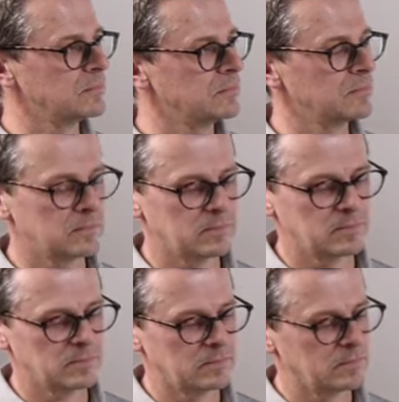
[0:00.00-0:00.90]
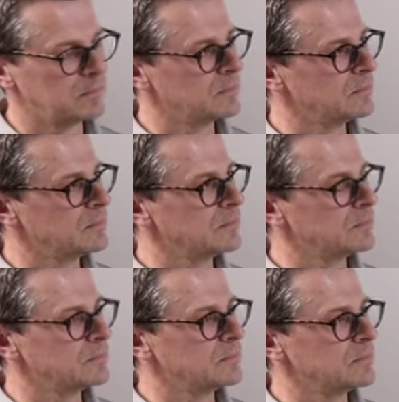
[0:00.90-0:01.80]

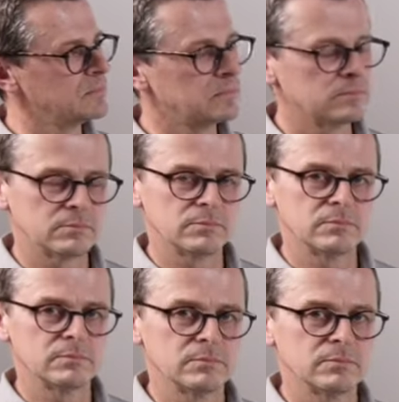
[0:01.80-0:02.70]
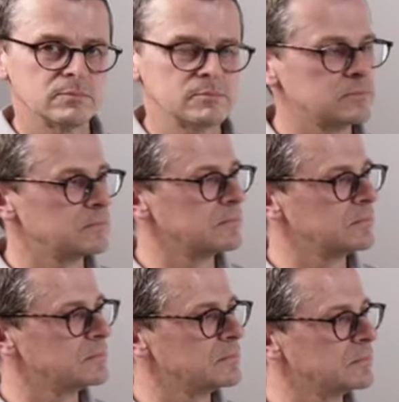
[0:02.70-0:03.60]

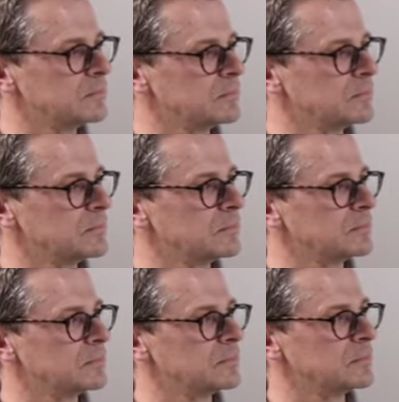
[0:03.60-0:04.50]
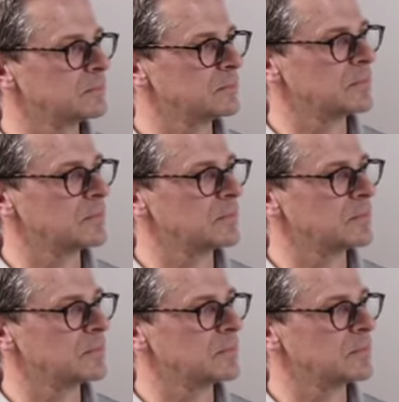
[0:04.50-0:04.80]
The person shown says nothing.